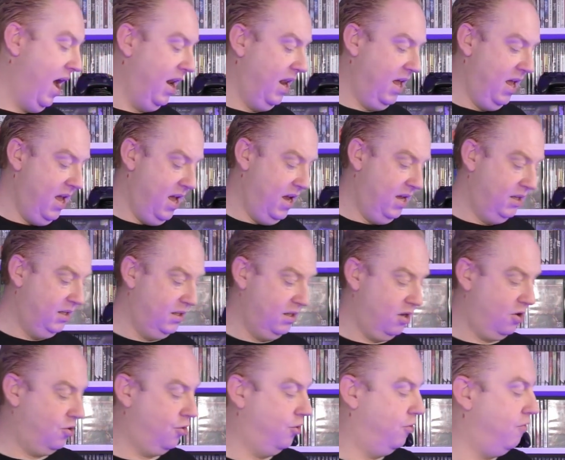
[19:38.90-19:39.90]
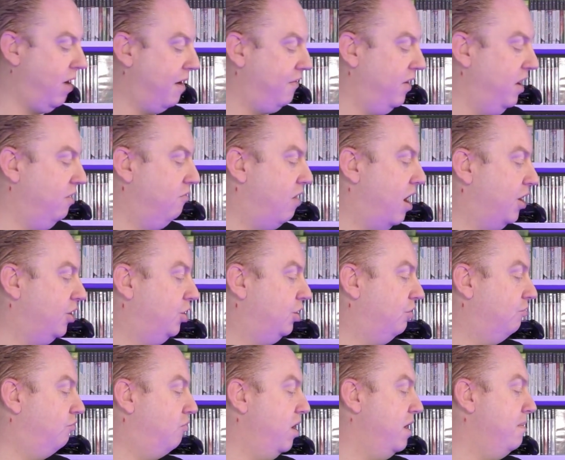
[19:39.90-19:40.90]
and it is Gravity Rush
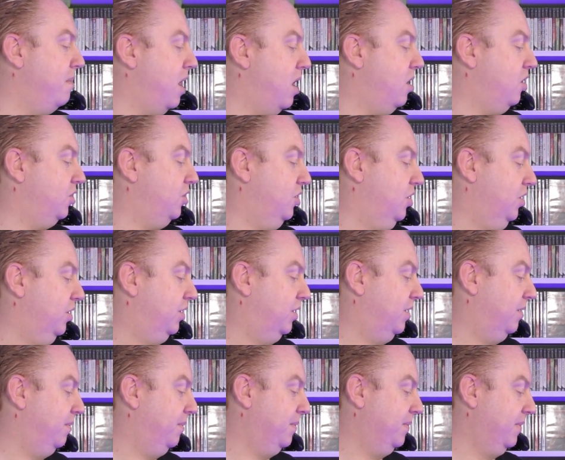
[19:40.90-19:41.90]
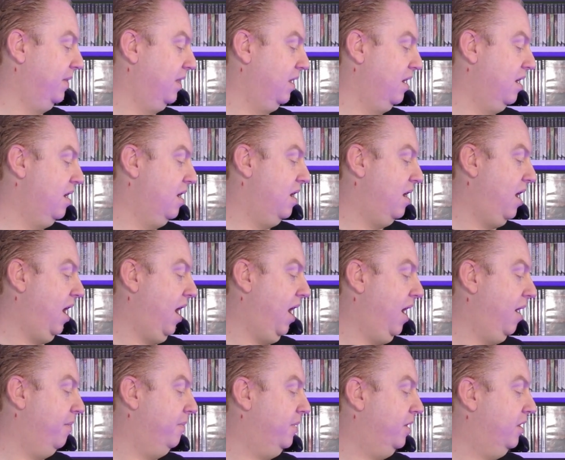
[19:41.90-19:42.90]
remastered.
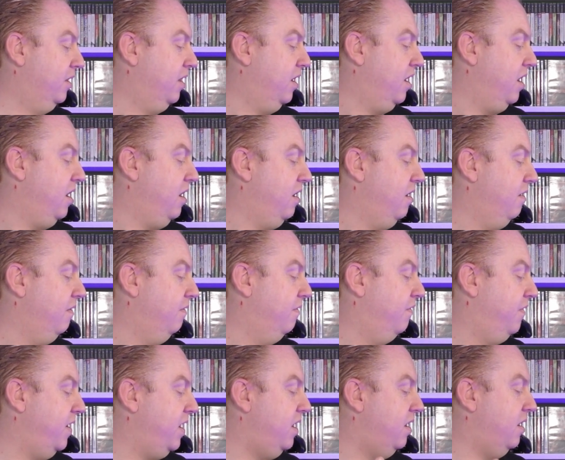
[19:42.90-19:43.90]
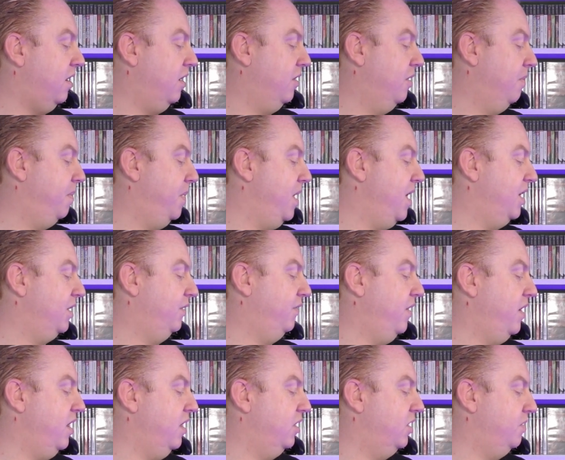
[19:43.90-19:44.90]
Um, the v, uh, the PS
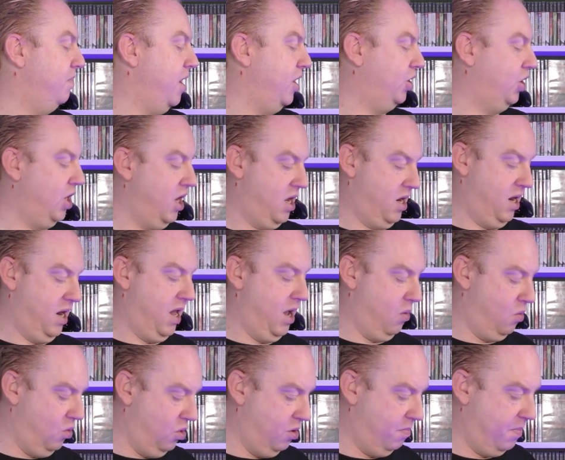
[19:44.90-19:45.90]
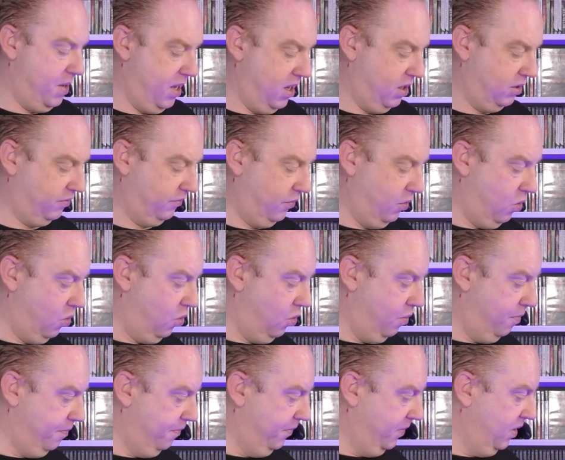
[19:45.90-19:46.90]
Vita smash hit now on the PS4.
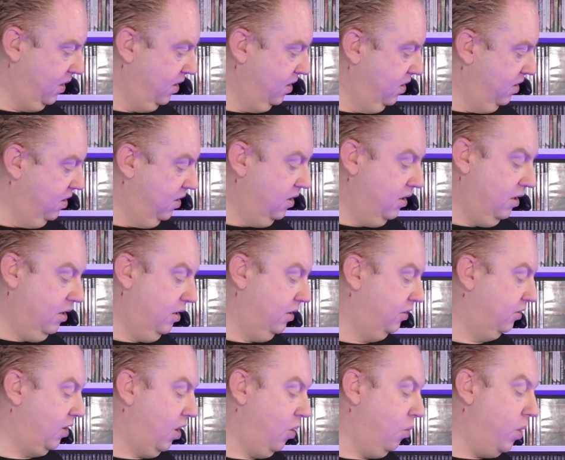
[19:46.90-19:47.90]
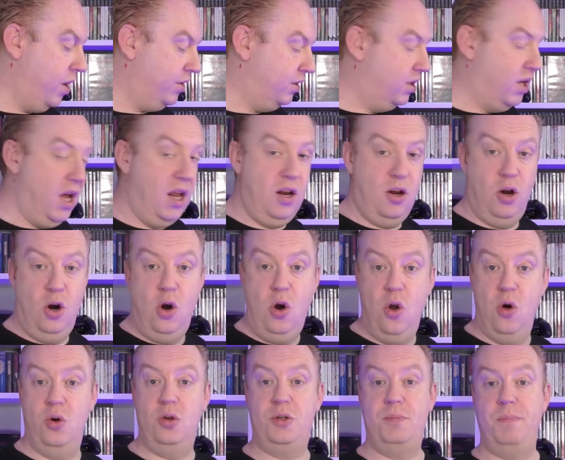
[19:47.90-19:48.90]
So once again,
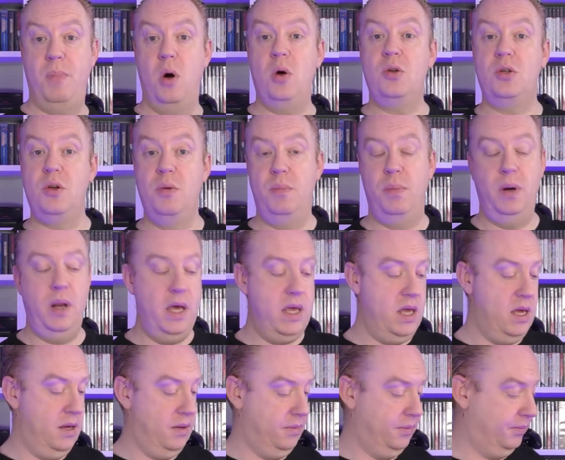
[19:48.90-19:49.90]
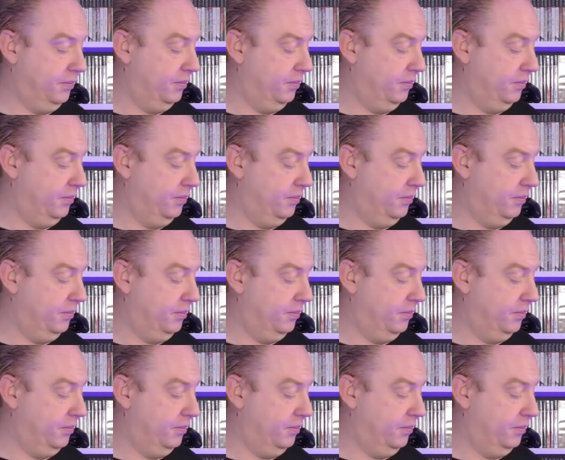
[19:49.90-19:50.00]
looks box complete.